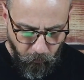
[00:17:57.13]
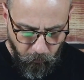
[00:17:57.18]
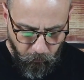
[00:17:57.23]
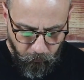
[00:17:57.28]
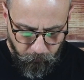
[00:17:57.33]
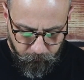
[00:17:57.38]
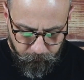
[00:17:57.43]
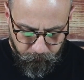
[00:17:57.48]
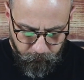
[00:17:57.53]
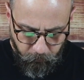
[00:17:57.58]

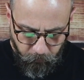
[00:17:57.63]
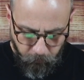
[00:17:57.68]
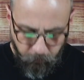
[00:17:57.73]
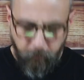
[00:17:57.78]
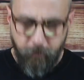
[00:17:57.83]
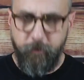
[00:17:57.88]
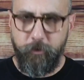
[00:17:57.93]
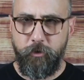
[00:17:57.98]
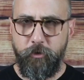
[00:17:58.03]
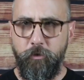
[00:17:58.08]
own
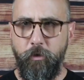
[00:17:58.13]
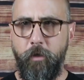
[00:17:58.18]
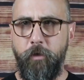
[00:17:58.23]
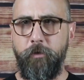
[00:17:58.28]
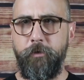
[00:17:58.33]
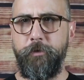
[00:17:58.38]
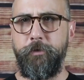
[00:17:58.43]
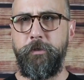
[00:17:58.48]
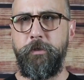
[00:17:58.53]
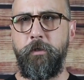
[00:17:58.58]
current
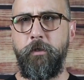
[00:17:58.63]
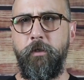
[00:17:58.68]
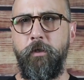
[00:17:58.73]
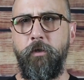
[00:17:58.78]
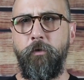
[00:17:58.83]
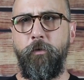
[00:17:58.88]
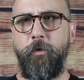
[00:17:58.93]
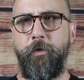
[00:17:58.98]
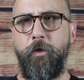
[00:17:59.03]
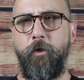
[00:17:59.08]
struggles
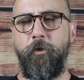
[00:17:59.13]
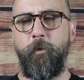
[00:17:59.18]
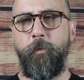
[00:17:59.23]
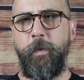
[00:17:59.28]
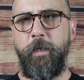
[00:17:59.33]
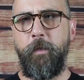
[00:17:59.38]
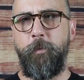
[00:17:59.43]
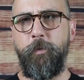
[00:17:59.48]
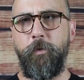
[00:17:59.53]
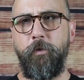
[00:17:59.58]
with other
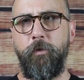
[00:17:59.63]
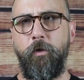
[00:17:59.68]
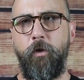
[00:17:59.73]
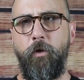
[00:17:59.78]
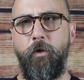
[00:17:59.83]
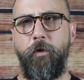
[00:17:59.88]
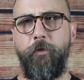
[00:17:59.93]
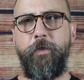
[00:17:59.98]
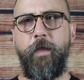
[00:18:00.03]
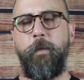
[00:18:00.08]
people,
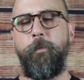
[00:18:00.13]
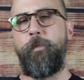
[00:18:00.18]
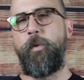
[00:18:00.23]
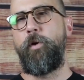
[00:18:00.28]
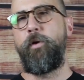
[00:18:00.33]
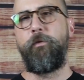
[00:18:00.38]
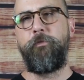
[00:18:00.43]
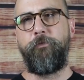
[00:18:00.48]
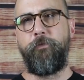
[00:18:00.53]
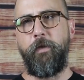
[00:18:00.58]
or are they
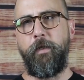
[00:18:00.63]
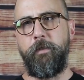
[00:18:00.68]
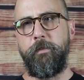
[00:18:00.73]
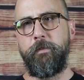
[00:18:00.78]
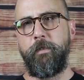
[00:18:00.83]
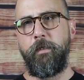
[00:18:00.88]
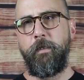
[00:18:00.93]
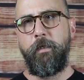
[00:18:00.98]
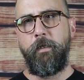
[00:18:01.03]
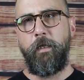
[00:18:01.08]

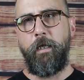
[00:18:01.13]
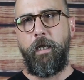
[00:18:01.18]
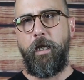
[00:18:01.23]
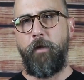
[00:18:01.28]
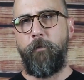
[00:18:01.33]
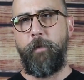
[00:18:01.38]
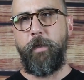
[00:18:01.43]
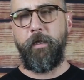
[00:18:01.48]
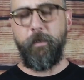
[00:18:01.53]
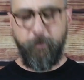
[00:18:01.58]
perfect and
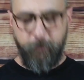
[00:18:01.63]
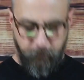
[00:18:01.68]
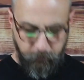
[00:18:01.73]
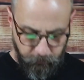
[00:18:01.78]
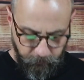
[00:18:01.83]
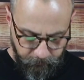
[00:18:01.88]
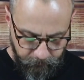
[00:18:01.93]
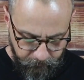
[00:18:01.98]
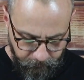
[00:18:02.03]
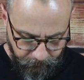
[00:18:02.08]
everybody else
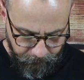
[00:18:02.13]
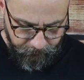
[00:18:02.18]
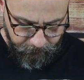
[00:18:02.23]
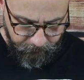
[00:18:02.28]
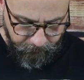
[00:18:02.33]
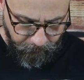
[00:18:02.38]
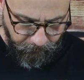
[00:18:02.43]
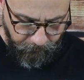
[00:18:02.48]
just needs to